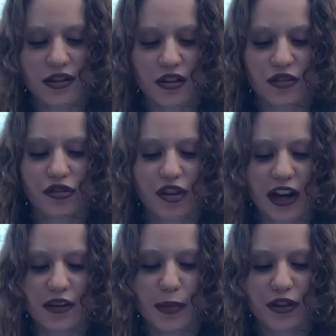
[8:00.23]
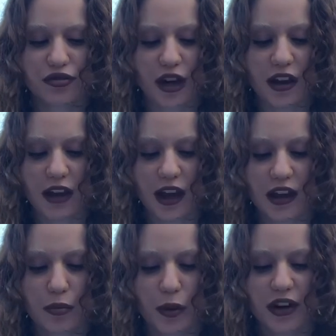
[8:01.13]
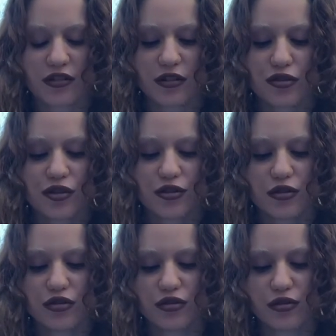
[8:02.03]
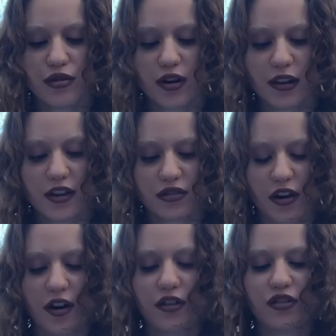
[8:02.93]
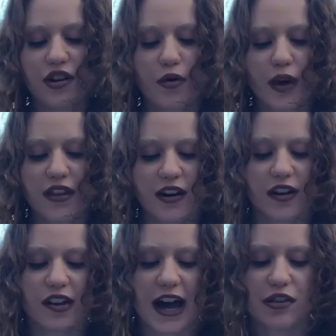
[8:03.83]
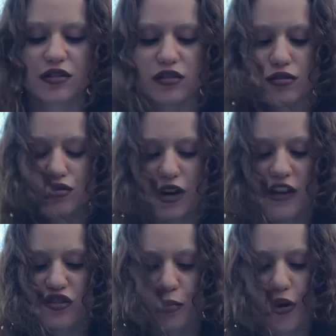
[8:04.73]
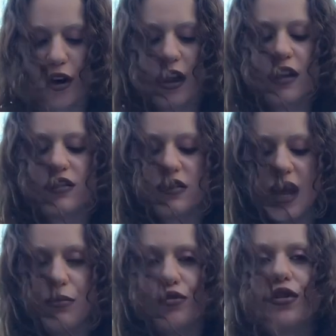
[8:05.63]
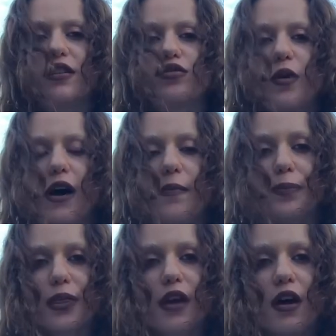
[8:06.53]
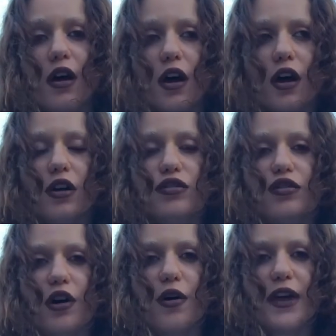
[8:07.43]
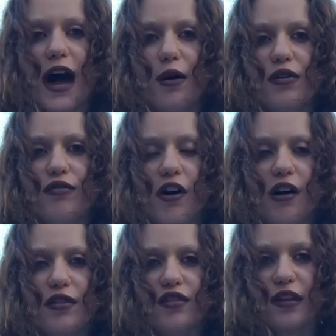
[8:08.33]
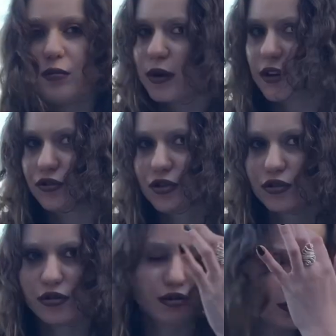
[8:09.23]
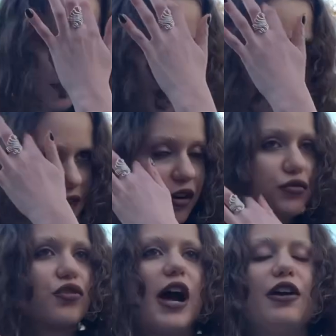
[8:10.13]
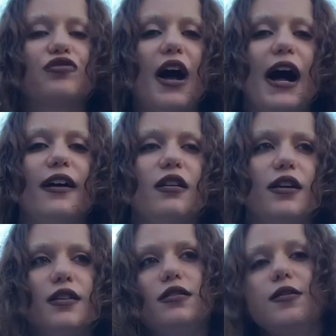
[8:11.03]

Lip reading: is created by Drain Gang, but is introduced to their listeners in a way that allows us to transport and escape to it as well. So yeah, we've obviously been introduced to the idea of Trash Island,